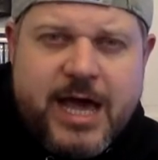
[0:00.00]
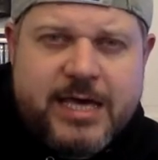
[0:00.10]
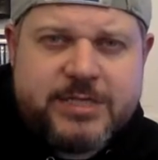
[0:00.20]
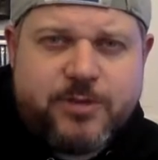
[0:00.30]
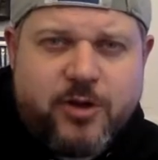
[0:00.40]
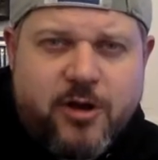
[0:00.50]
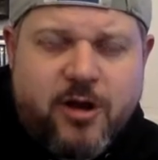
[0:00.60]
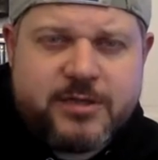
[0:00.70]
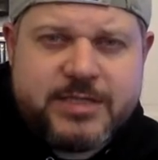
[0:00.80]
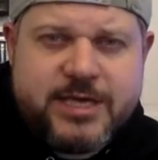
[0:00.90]
He's putting an
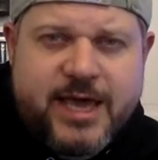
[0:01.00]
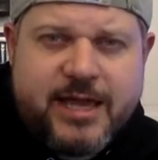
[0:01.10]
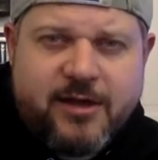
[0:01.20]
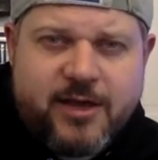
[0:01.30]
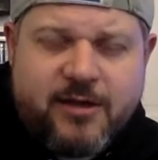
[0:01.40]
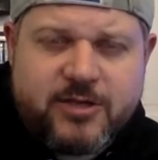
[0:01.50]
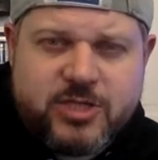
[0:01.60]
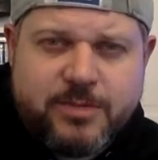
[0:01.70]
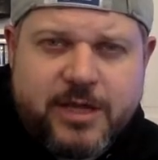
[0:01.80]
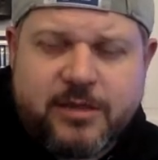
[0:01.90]
RCA, like an
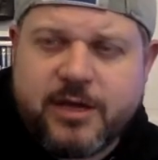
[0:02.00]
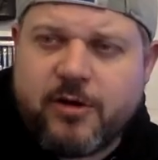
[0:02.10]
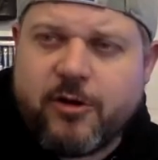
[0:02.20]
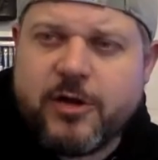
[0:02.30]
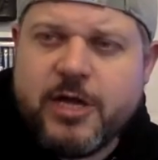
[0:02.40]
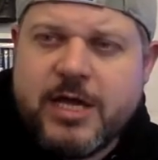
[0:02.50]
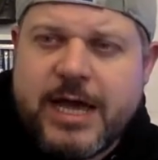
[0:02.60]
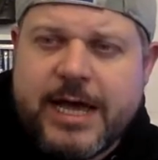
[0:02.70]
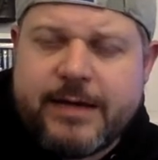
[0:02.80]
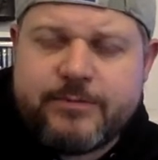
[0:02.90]
RGB thing on.
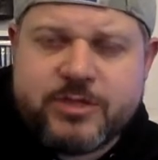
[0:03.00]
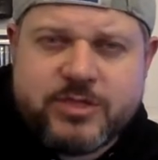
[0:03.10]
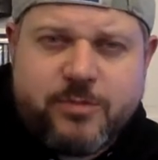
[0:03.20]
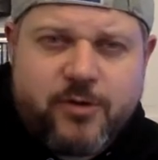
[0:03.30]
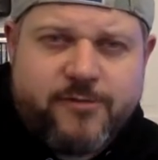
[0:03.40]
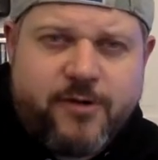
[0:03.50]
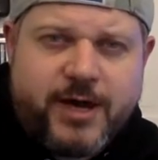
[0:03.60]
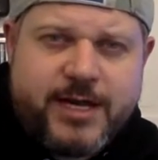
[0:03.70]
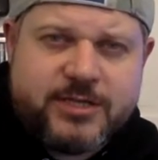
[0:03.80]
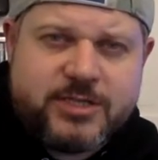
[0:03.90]
So he's
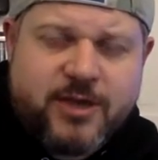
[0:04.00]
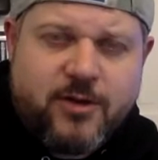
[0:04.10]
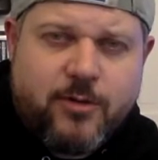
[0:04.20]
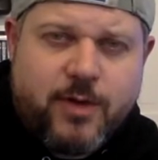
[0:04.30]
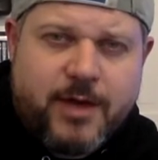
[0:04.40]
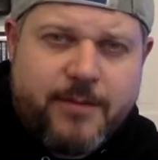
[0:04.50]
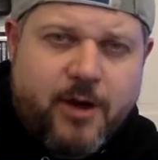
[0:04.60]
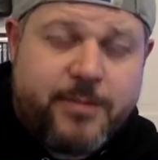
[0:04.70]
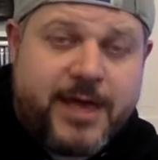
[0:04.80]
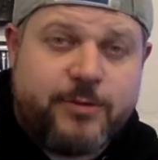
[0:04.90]
modifying it so
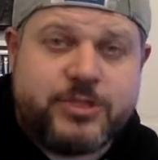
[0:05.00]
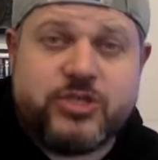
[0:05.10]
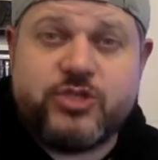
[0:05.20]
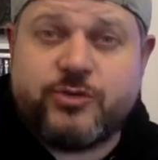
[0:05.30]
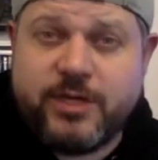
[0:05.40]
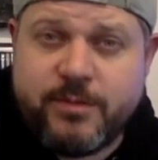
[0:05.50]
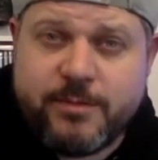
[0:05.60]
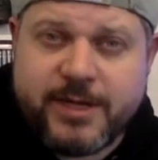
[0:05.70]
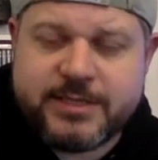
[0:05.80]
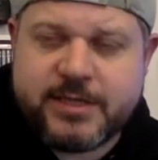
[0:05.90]
I'll be able to stream it,
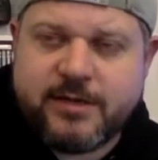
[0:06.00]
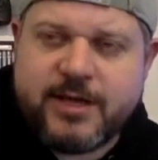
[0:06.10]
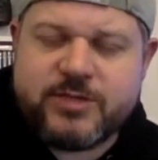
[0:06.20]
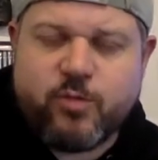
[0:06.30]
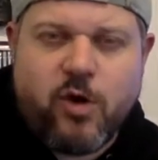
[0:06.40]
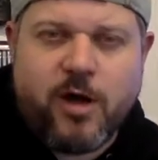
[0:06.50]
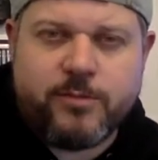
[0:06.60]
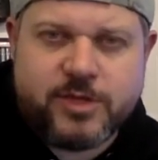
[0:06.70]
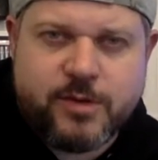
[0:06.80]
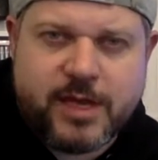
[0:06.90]
basically. That's why I'm
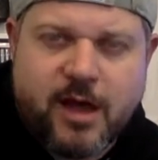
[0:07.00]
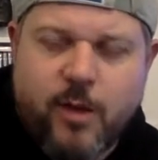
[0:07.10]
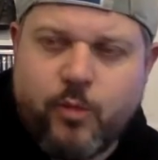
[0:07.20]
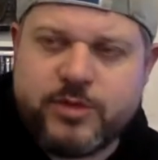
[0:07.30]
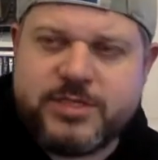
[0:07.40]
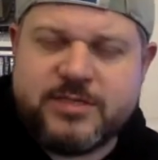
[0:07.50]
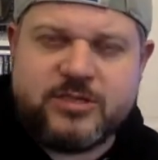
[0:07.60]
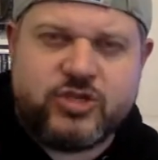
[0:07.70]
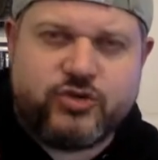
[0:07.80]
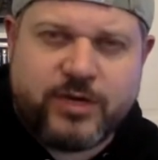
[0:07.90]
doing it. I'm wanting to
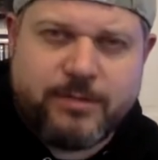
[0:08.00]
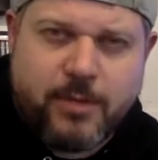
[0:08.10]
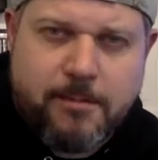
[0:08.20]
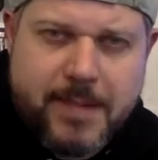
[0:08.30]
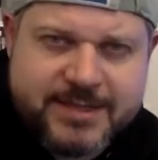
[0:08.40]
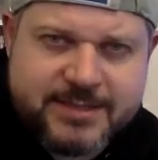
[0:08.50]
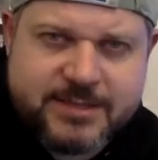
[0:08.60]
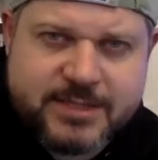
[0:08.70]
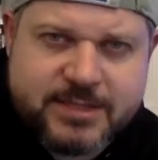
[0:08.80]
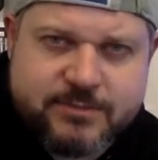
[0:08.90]
stream my Master
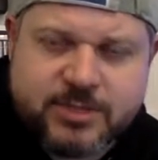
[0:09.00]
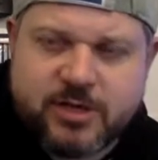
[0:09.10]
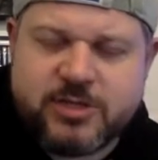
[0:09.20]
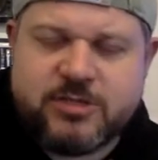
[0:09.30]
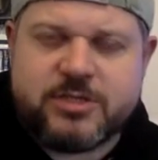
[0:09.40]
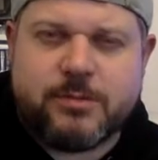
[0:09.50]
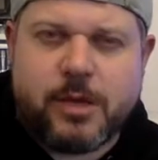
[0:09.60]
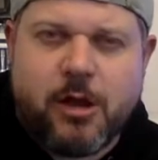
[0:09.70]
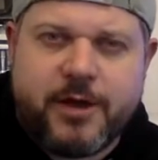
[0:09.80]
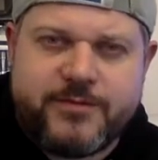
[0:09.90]
System so I can do
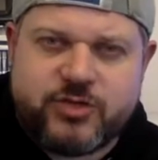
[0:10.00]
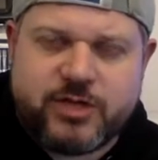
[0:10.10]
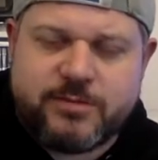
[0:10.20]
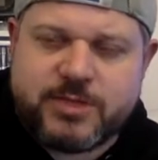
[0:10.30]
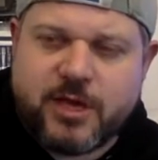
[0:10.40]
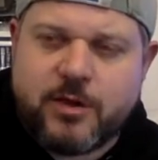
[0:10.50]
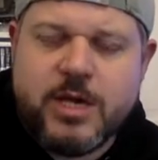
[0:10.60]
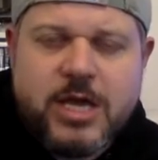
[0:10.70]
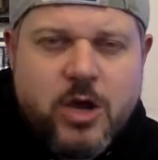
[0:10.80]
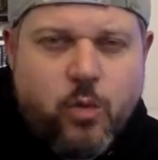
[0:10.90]
some live streams. So
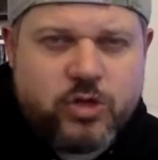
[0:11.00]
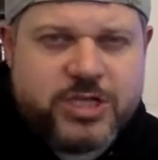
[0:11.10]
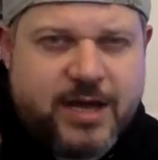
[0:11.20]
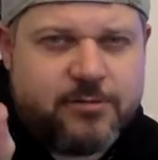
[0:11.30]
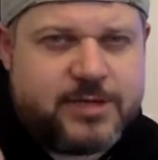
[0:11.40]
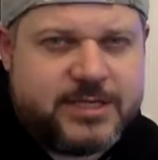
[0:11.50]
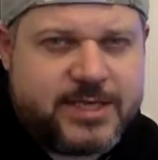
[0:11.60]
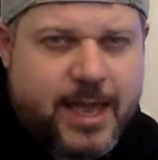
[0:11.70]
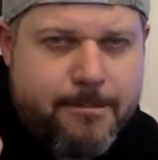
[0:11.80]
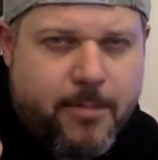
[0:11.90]
watch out, this
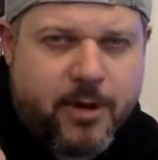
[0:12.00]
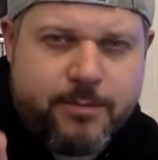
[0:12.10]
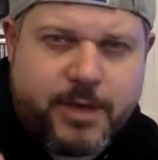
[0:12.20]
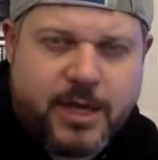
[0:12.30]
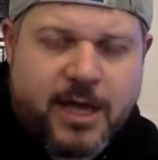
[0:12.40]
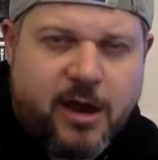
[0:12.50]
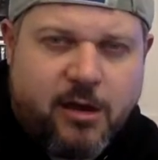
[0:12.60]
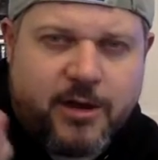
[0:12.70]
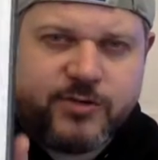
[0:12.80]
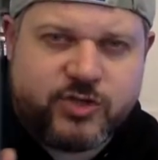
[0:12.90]
game might be a
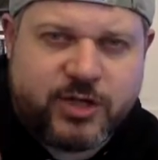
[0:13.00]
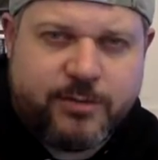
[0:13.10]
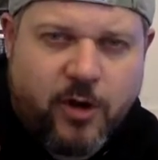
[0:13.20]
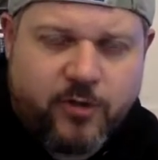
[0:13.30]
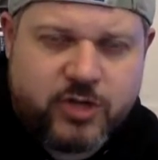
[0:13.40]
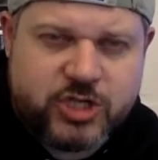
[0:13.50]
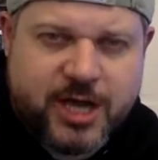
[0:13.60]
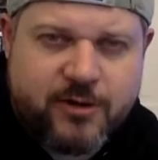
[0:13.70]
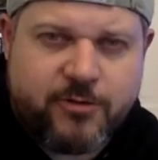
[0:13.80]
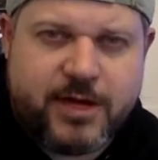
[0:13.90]
live stream on the
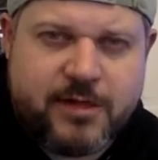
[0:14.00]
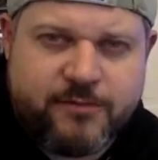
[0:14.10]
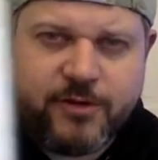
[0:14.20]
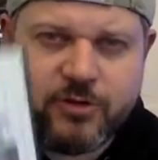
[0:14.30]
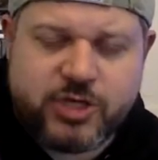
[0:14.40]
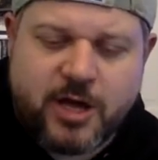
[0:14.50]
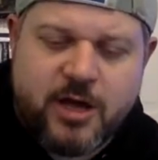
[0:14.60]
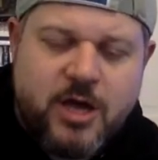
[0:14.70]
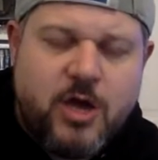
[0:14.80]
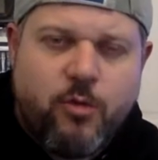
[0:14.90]
channel in the future
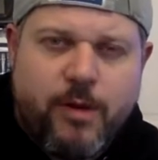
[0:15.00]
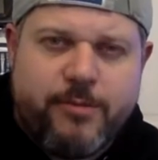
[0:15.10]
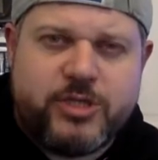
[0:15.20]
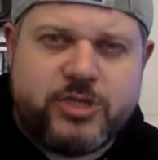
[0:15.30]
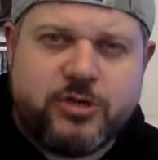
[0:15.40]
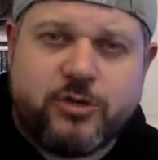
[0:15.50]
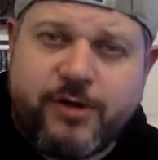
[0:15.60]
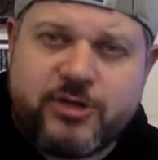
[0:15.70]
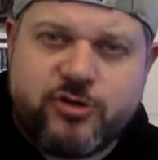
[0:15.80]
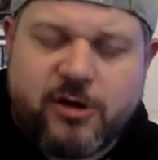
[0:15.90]
when we do the
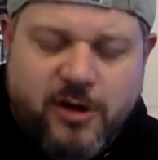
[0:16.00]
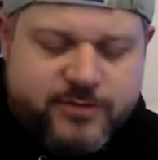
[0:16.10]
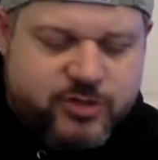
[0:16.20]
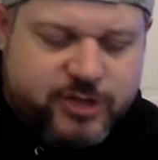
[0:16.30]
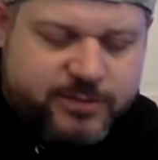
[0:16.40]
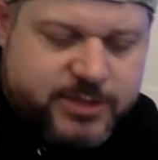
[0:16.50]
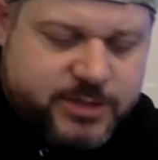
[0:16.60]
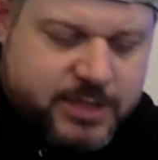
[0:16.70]
retro live streams.